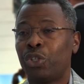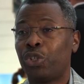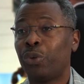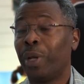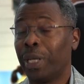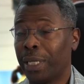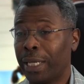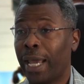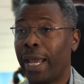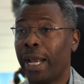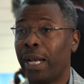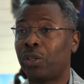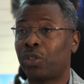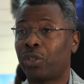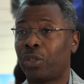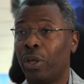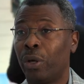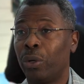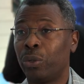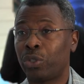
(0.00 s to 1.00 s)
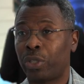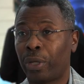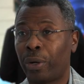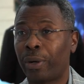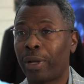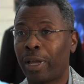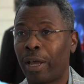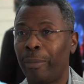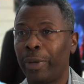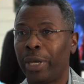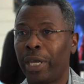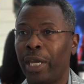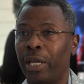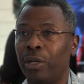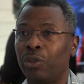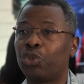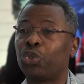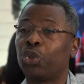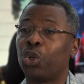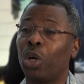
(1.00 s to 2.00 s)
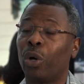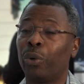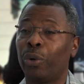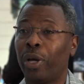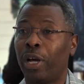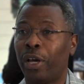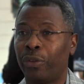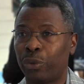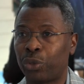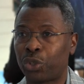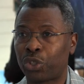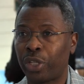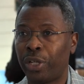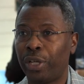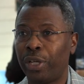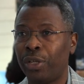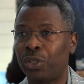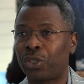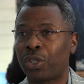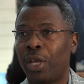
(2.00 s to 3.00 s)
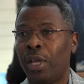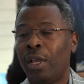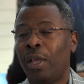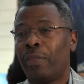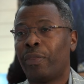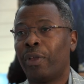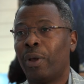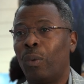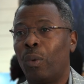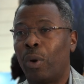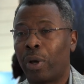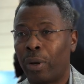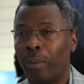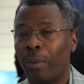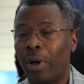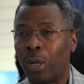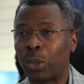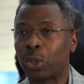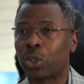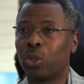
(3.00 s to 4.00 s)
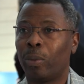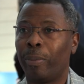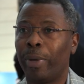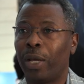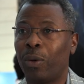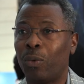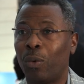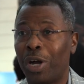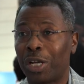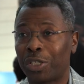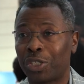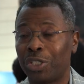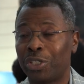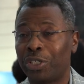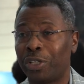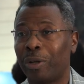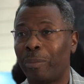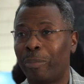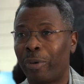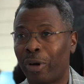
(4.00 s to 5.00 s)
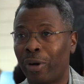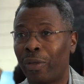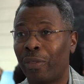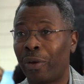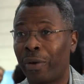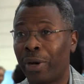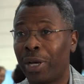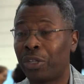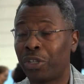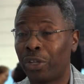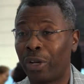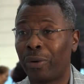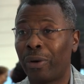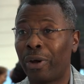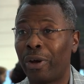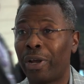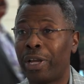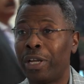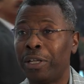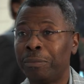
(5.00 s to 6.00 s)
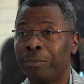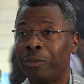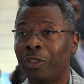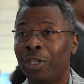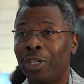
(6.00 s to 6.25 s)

to engage those that are coming in to go to other cities that want to also make Washington a part of their itinerary.